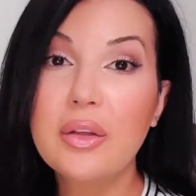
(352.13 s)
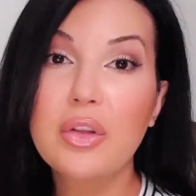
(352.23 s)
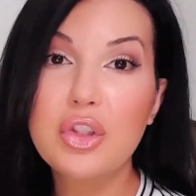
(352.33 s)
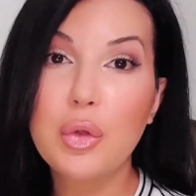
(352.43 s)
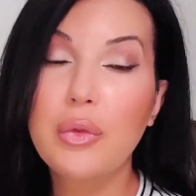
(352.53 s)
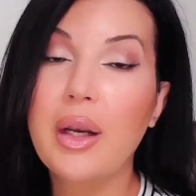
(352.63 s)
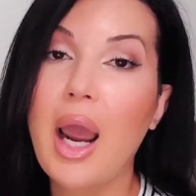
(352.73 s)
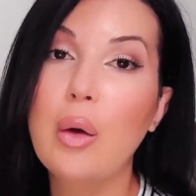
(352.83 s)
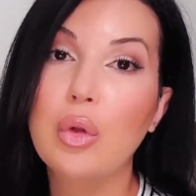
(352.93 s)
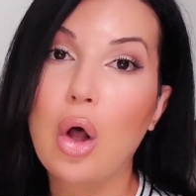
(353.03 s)
are the two
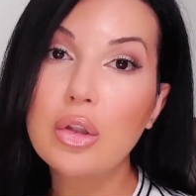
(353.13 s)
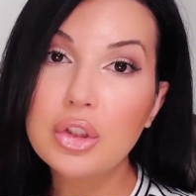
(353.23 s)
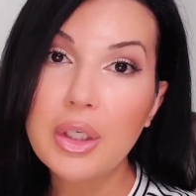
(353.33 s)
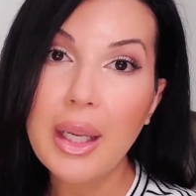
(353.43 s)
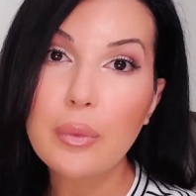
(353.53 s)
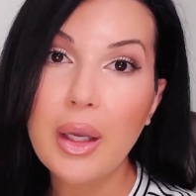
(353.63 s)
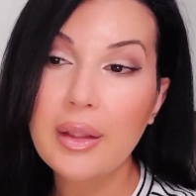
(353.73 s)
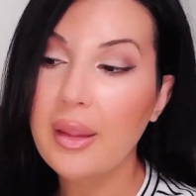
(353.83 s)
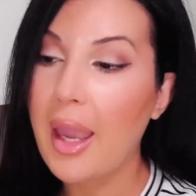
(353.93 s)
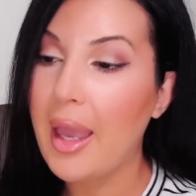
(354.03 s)
that I will alternate
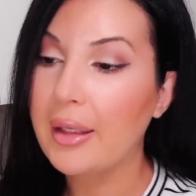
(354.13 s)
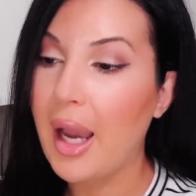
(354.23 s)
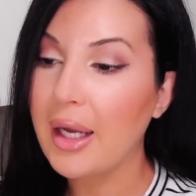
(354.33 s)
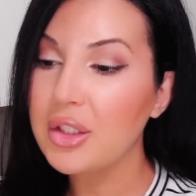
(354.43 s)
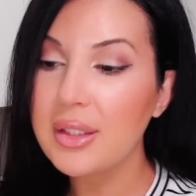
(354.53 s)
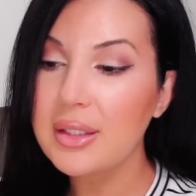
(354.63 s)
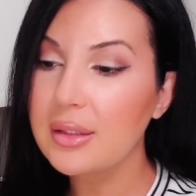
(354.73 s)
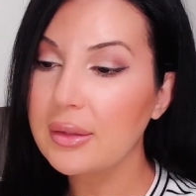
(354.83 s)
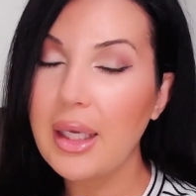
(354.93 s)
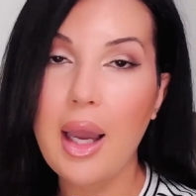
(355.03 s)
with, and
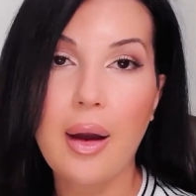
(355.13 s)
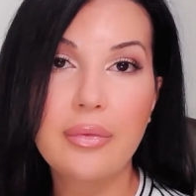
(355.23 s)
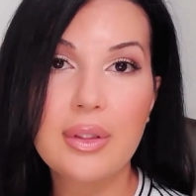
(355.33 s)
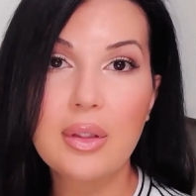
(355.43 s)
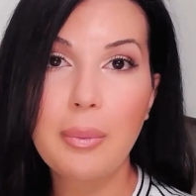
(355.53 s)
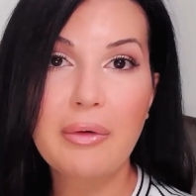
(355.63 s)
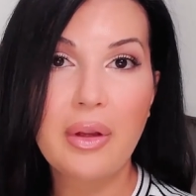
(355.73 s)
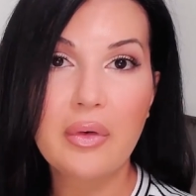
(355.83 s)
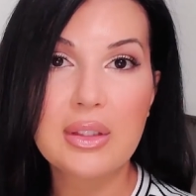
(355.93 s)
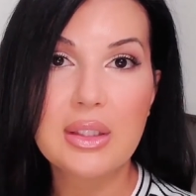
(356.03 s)
these are my
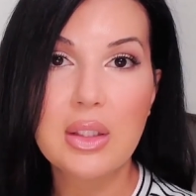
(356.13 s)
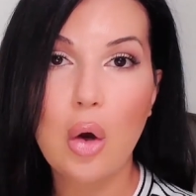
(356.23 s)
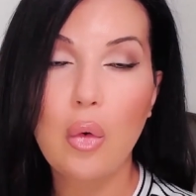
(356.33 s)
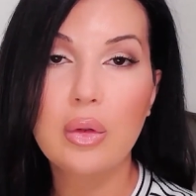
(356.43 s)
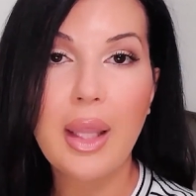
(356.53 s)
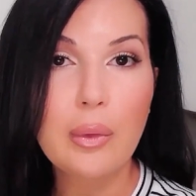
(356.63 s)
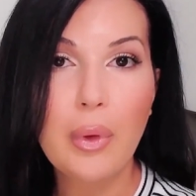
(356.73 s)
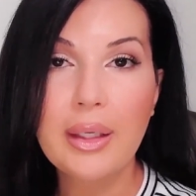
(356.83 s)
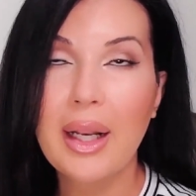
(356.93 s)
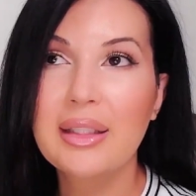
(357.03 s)
favorites. So
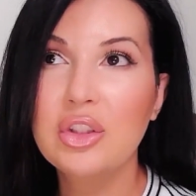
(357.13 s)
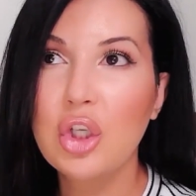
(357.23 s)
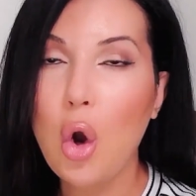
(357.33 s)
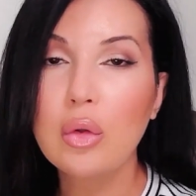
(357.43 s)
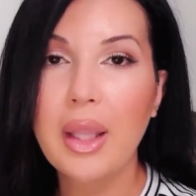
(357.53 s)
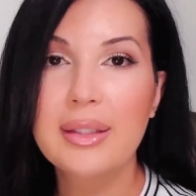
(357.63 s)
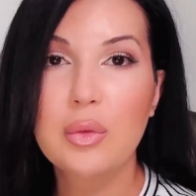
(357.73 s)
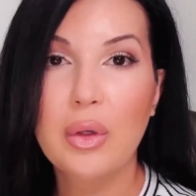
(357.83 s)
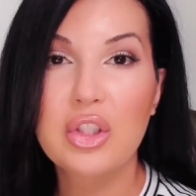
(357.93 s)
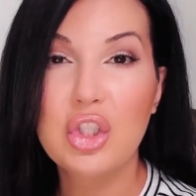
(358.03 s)
lightweight, and I don't like
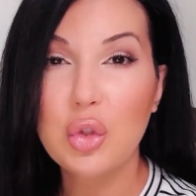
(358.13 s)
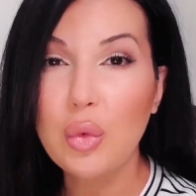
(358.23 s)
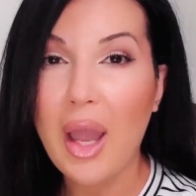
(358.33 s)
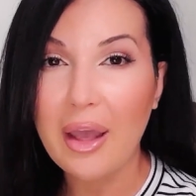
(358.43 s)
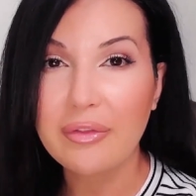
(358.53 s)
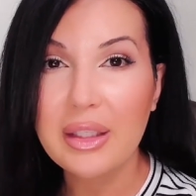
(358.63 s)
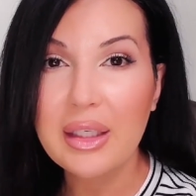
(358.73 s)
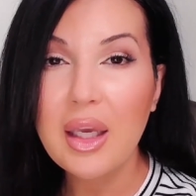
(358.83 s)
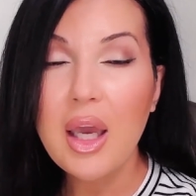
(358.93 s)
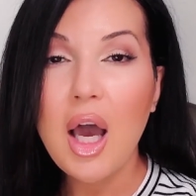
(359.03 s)
to wear too
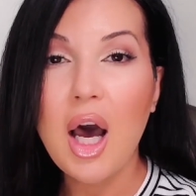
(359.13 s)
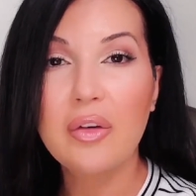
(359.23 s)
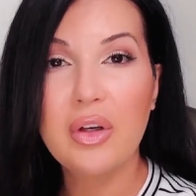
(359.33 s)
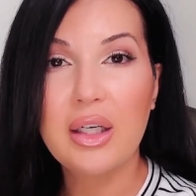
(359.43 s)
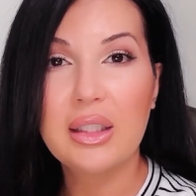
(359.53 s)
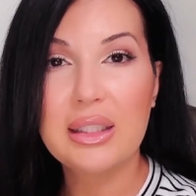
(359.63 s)
heavy of a